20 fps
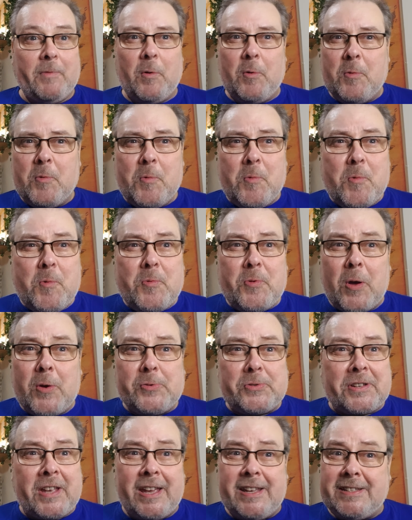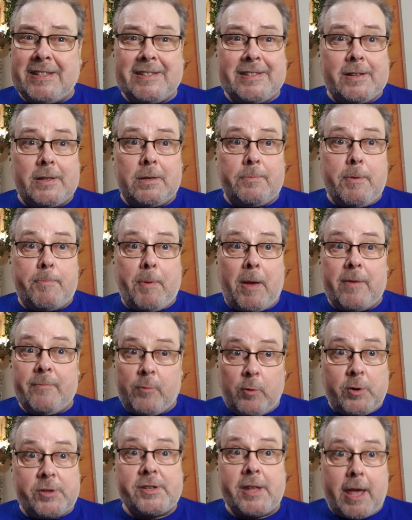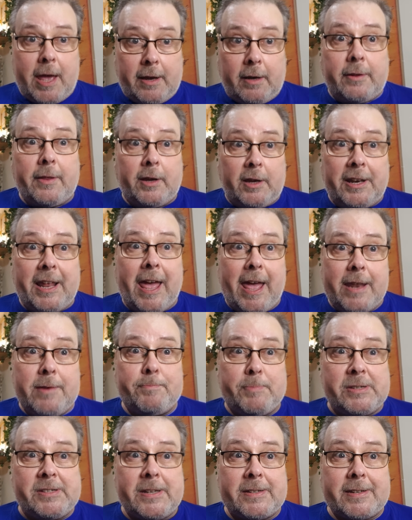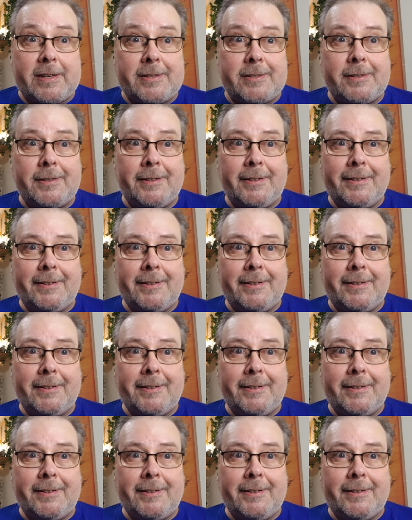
Ooh, those cases are going to be painful because they're going to end businesses.